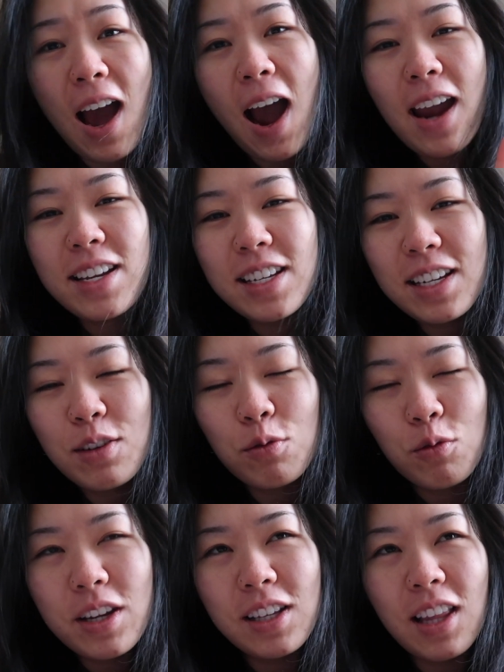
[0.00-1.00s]
I
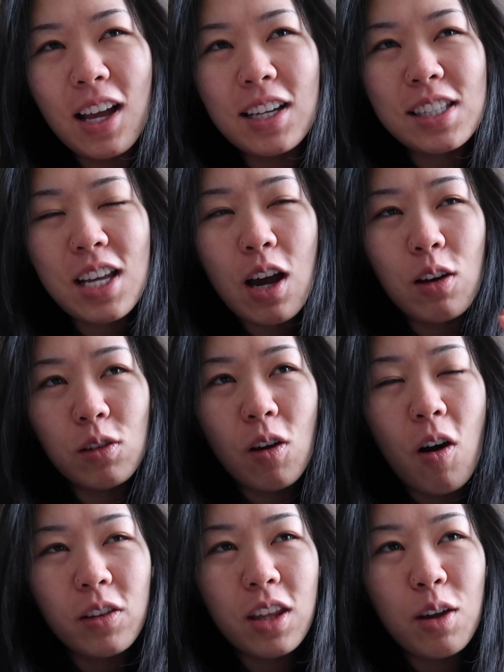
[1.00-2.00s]
didn't realize how
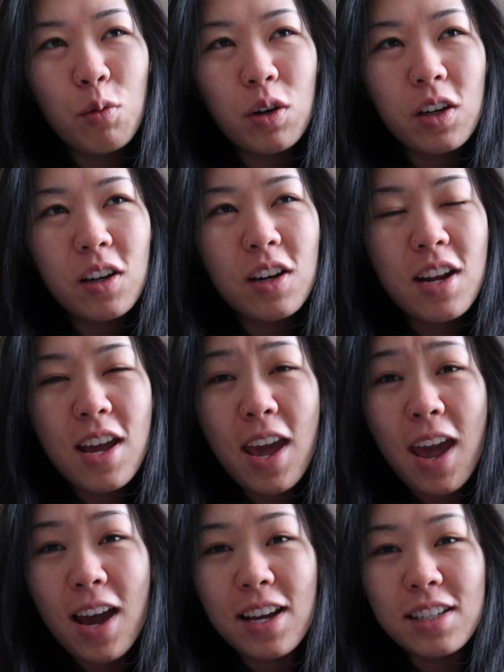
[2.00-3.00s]
long they were,
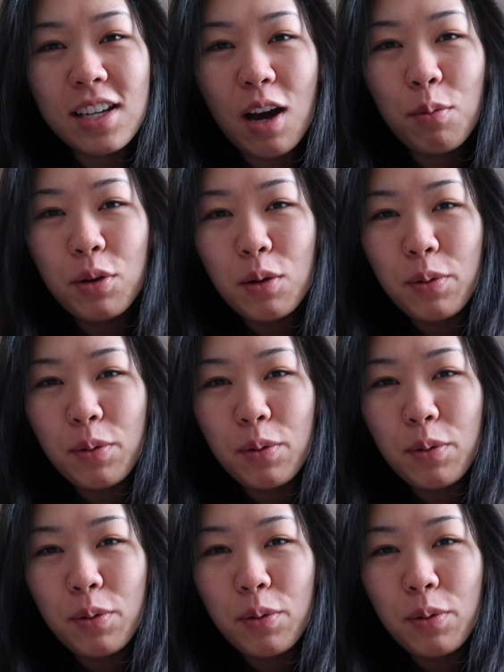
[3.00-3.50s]
and I'll put